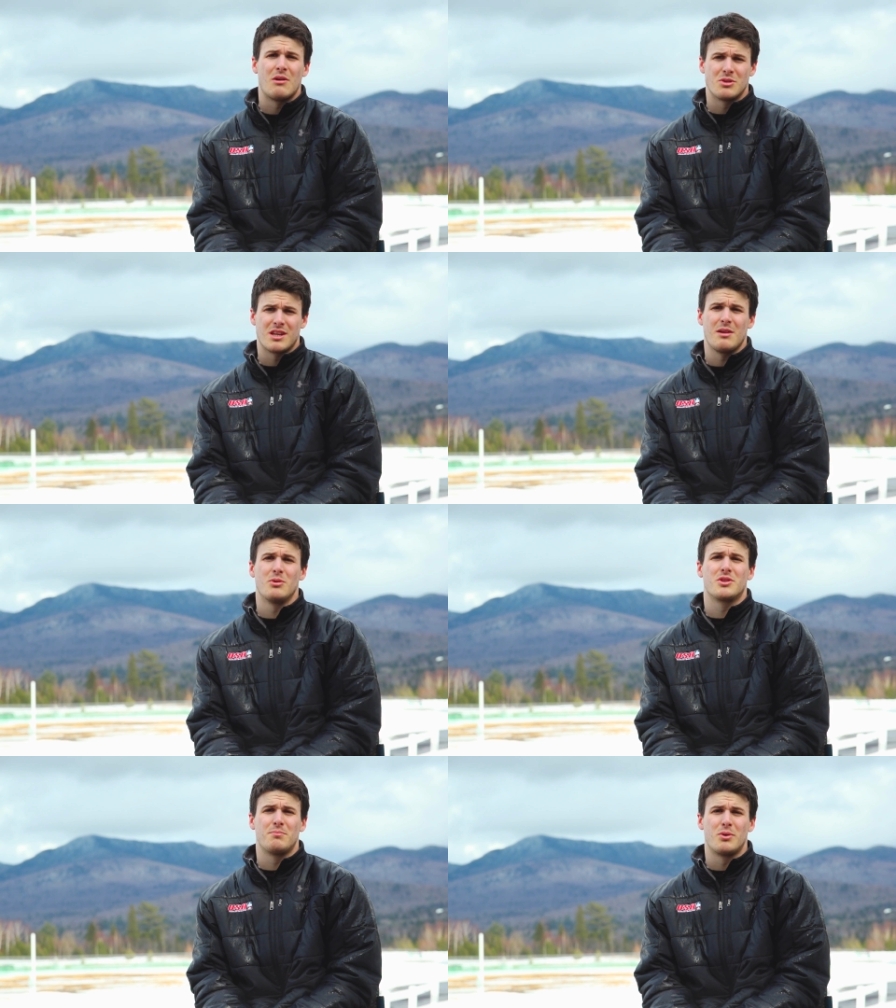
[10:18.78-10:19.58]
I was
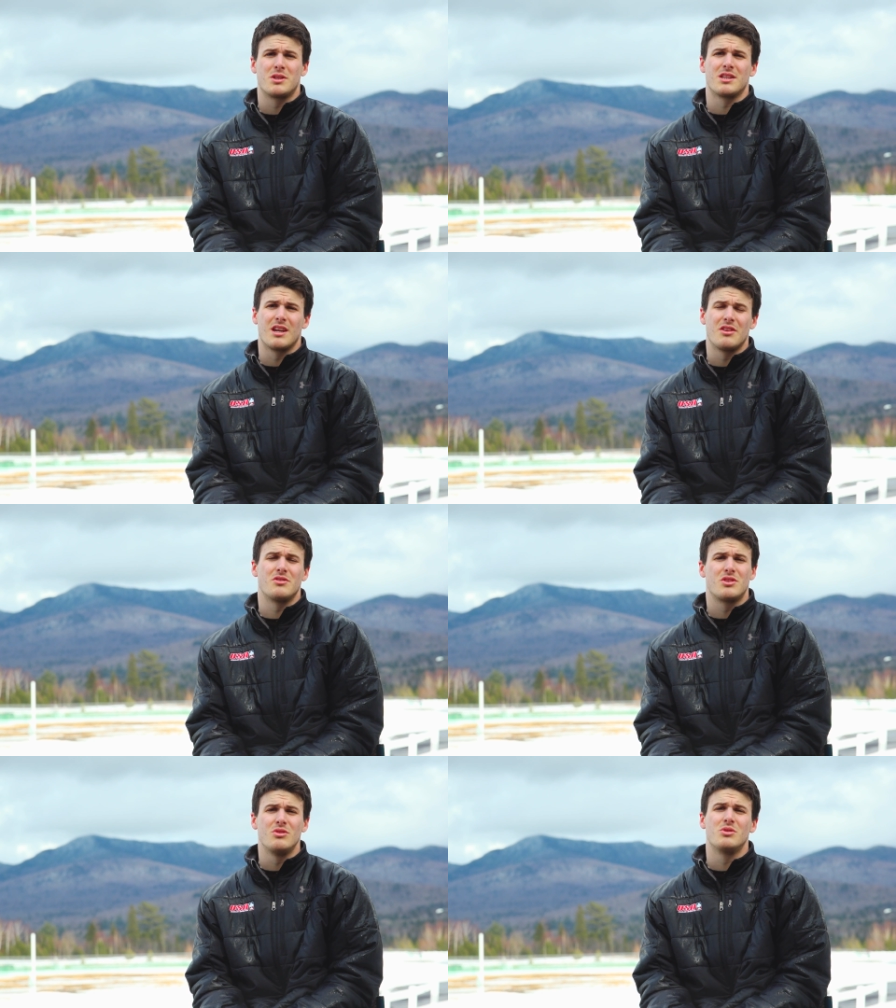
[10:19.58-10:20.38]
able to put together
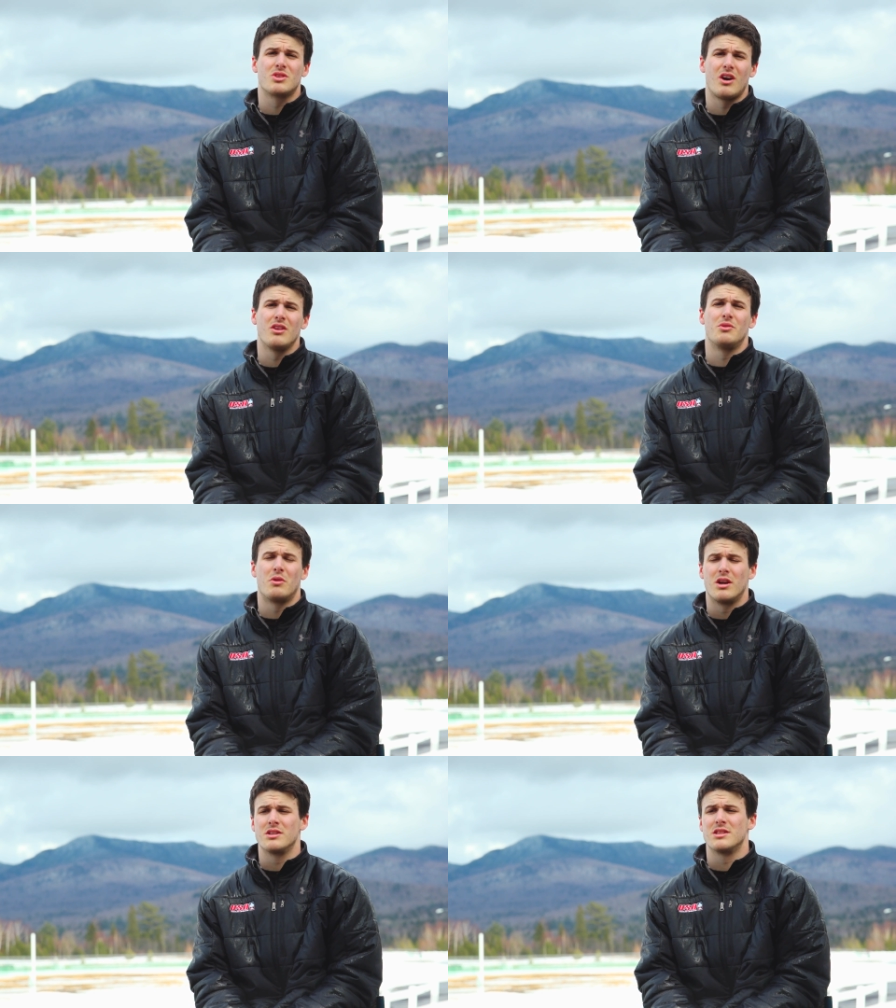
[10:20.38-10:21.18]
two solid
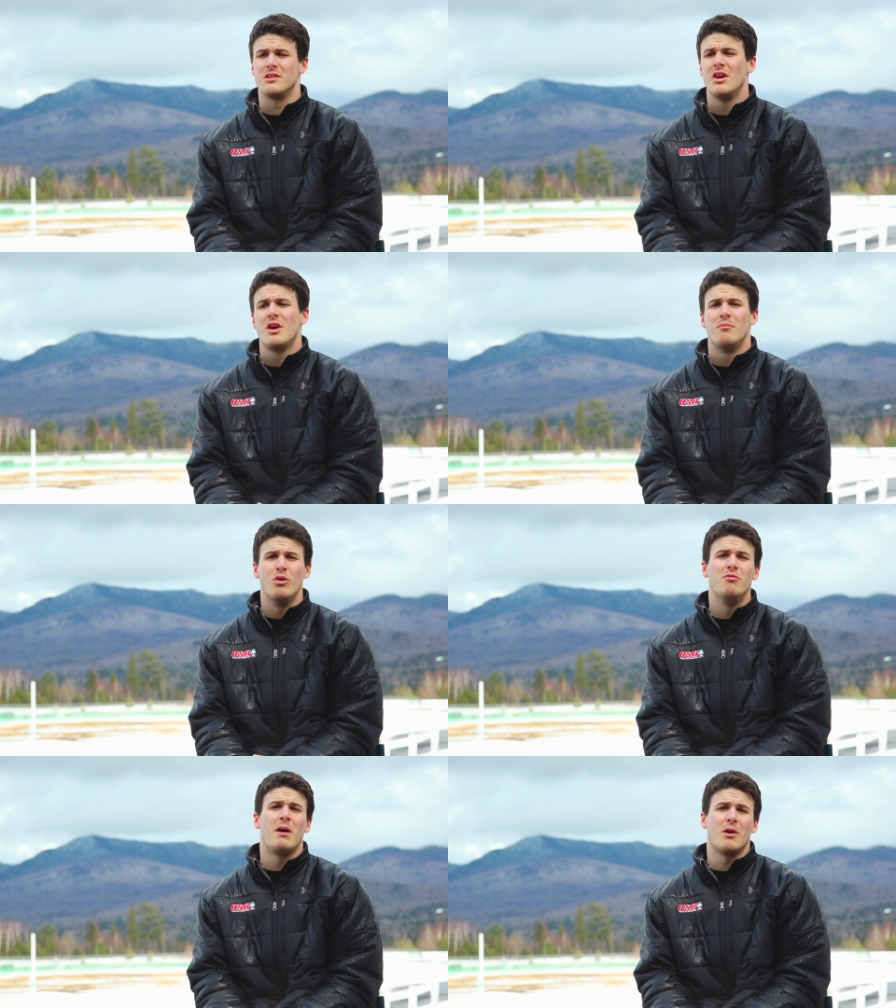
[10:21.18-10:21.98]
runs and
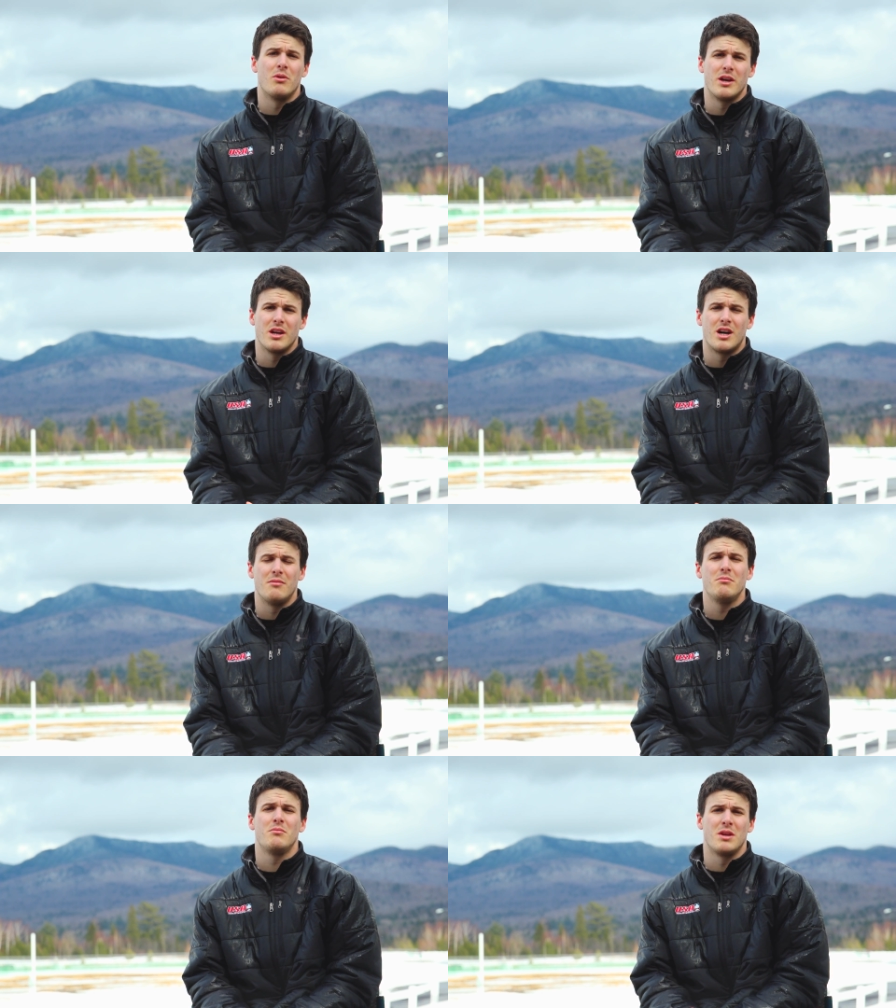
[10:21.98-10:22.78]
move my way
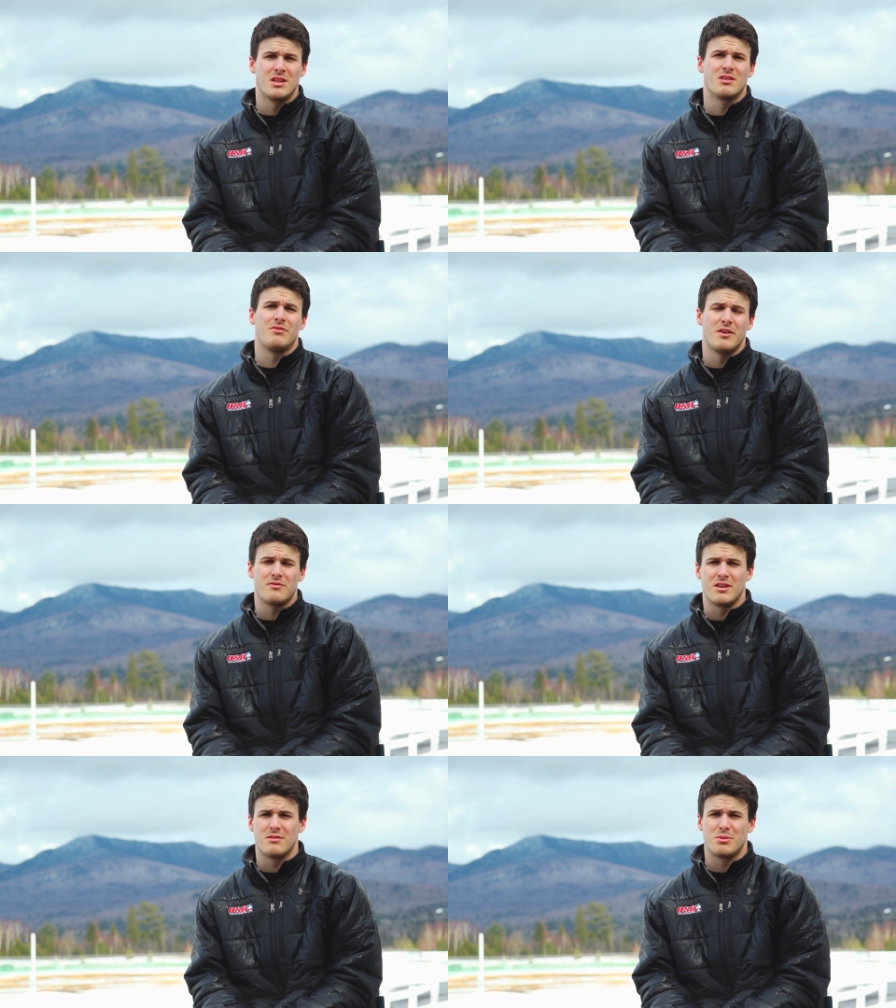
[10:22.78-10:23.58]
up into 15th